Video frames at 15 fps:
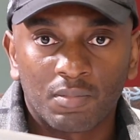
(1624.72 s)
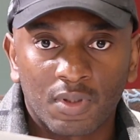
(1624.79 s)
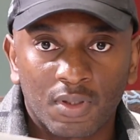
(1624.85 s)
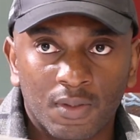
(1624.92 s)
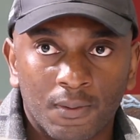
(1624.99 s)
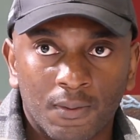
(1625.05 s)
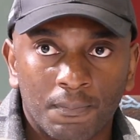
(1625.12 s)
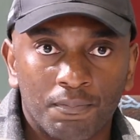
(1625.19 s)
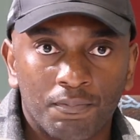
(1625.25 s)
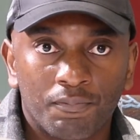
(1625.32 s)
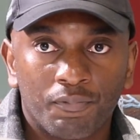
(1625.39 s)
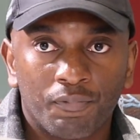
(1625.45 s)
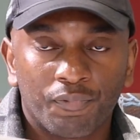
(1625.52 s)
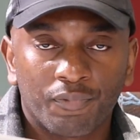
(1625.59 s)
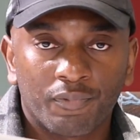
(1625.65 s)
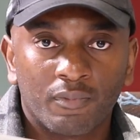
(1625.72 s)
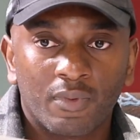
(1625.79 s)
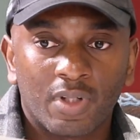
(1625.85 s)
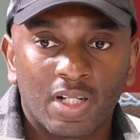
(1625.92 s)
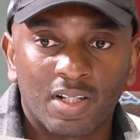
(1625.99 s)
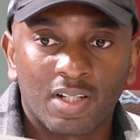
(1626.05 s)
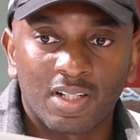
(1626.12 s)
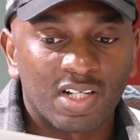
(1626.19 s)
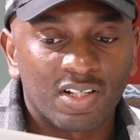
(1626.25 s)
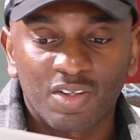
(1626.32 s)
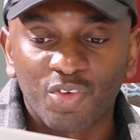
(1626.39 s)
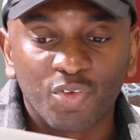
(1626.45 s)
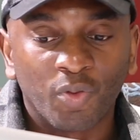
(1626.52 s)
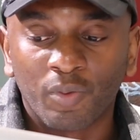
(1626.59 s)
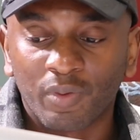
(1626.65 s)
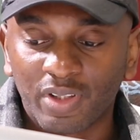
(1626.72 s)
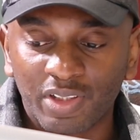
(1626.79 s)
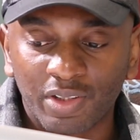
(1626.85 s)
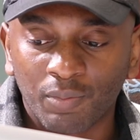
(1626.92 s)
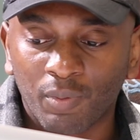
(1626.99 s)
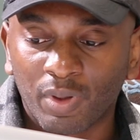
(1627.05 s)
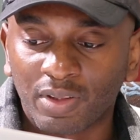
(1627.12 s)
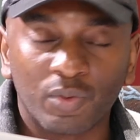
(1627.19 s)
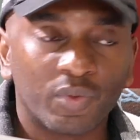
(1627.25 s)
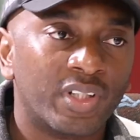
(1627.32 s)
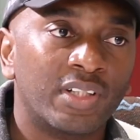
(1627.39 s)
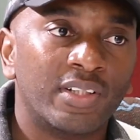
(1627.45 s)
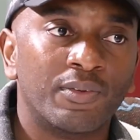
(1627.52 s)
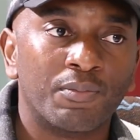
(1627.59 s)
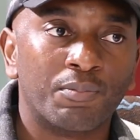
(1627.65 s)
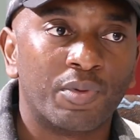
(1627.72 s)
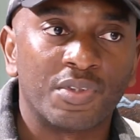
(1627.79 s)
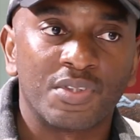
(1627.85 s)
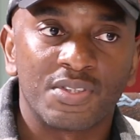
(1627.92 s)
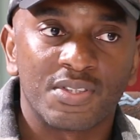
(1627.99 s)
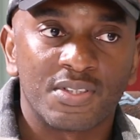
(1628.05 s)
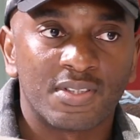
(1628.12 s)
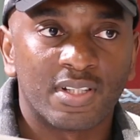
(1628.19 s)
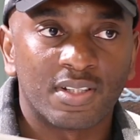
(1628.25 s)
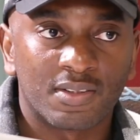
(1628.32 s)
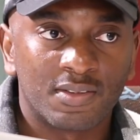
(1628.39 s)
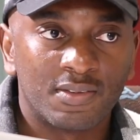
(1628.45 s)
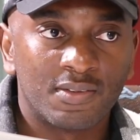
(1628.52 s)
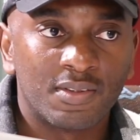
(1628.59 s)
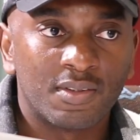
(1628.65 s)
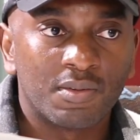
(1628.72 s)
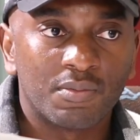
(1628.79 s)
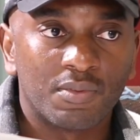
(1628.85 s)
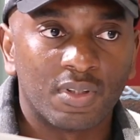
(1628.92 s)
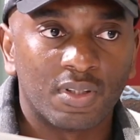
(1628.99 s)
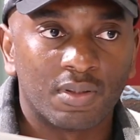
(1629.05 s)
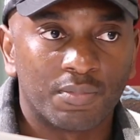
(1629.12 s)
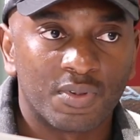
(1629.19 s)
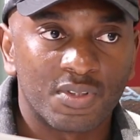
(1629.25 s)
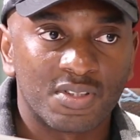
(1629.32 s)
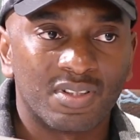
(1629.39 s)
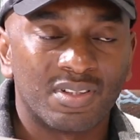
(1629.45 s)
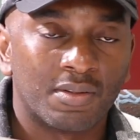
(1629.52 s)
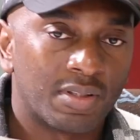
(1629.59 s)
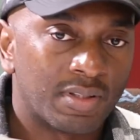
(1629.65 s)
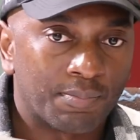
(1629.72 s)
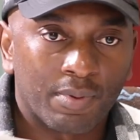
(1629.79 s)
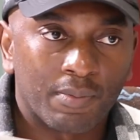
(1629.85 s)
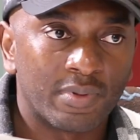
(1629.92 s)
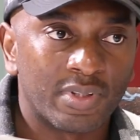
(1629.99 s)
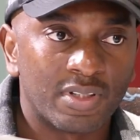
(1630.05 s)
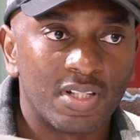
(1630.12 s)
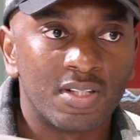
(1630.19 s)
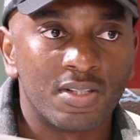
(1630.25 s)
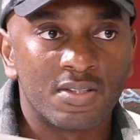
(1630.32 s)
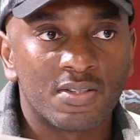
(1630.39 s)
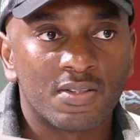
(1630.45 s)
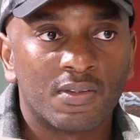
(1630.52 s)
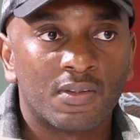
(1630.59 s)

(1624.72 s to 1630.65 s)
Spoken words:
And I don't know anyone locally who produces that. Personally, there probably is.